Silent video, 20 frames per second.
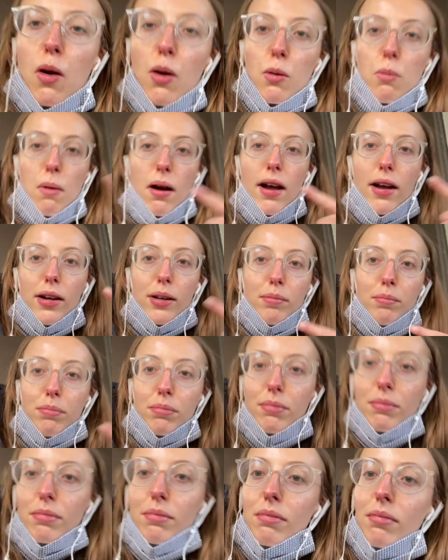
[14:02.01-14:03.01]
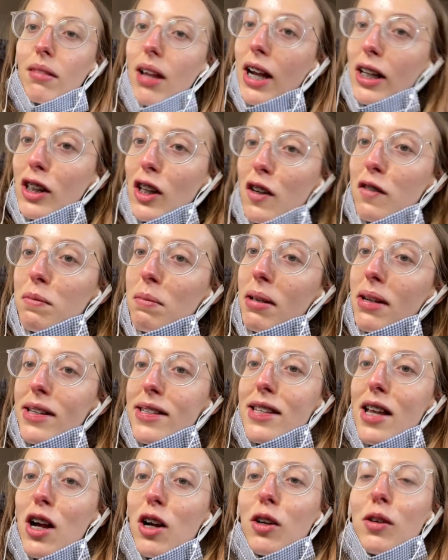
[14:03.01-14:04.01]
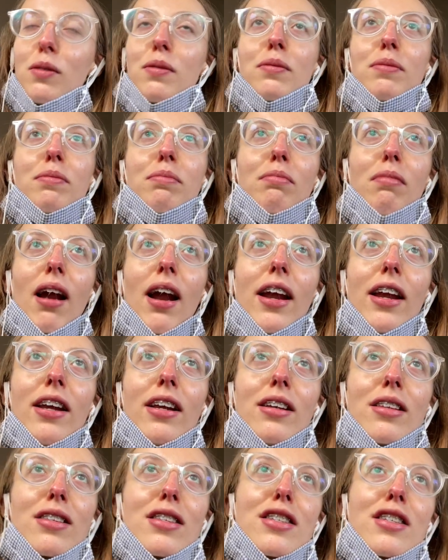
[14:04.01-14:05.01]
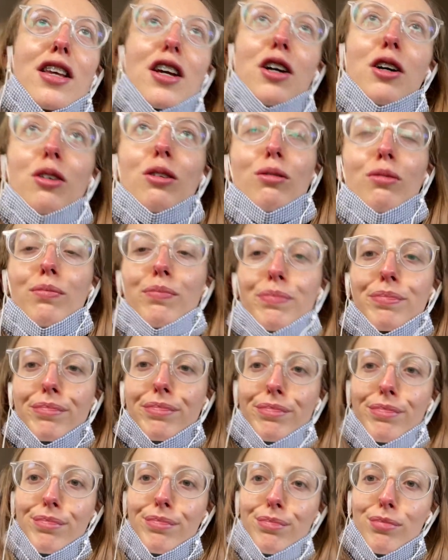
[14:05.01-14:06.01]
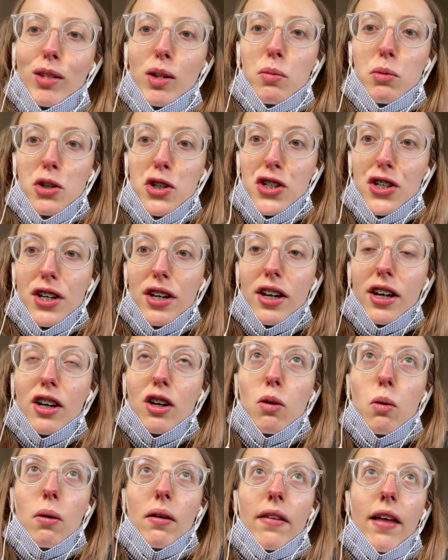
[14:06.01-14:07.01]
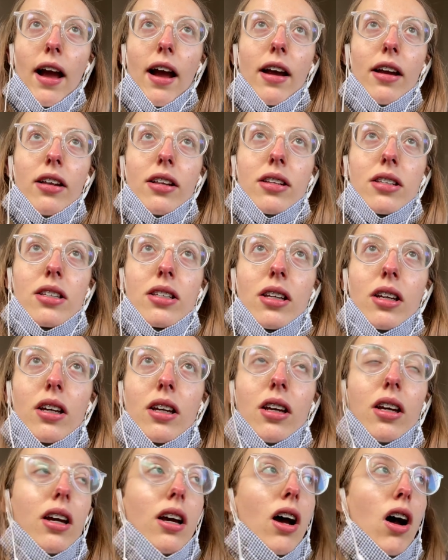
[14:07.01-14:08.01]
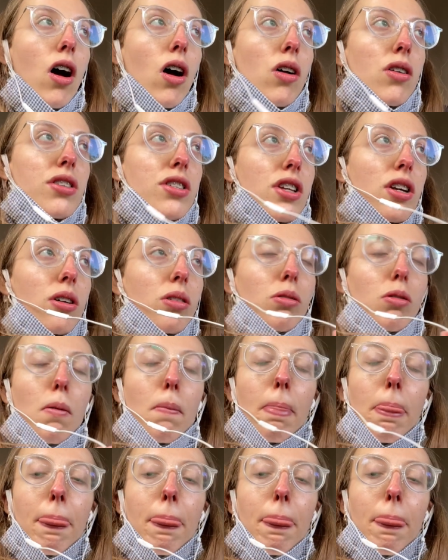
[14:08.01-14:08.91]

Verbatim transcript: know what? I love myself, right? So we're just gonna ignore that. Also,